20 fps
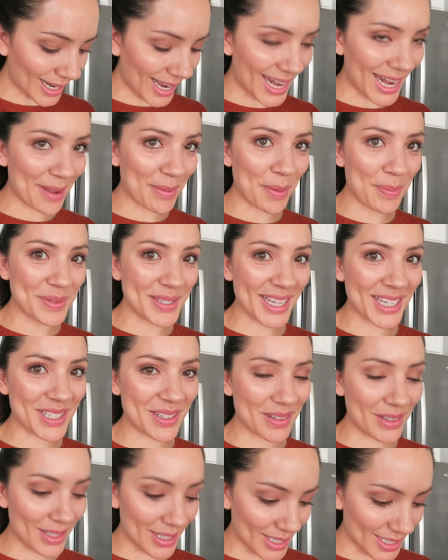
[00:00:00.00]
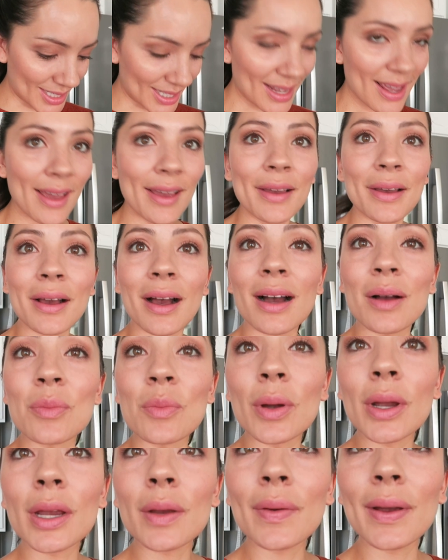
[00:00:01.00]
and I'm obsessed with it.
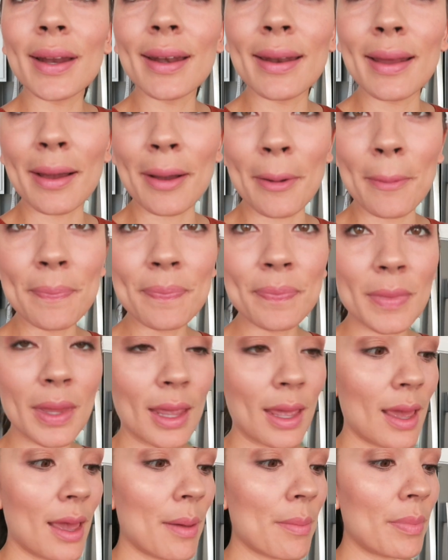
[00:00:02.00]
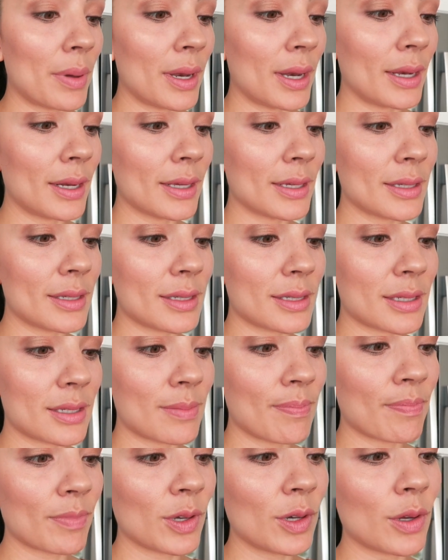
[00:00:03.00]
I'm wearing it right now, but it is
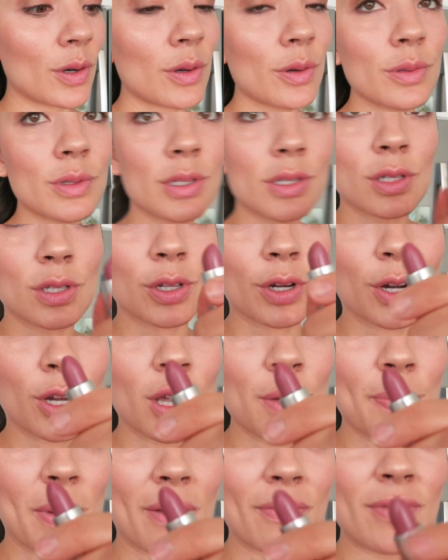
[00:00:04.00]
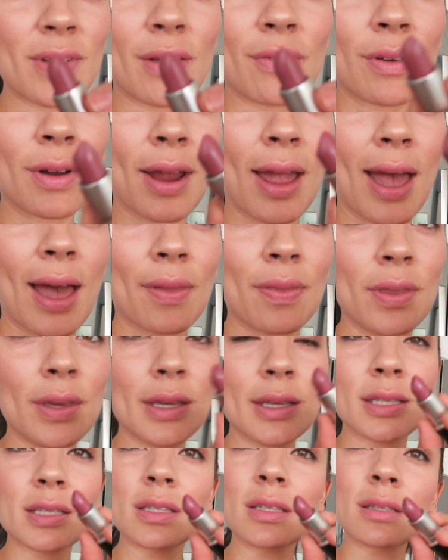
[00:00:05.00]
good old syrup. I've never had
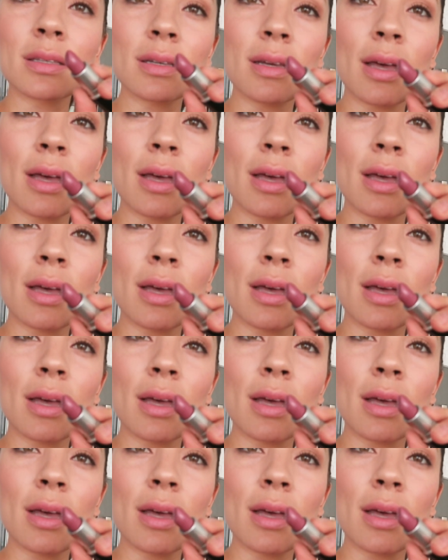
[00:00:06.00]
this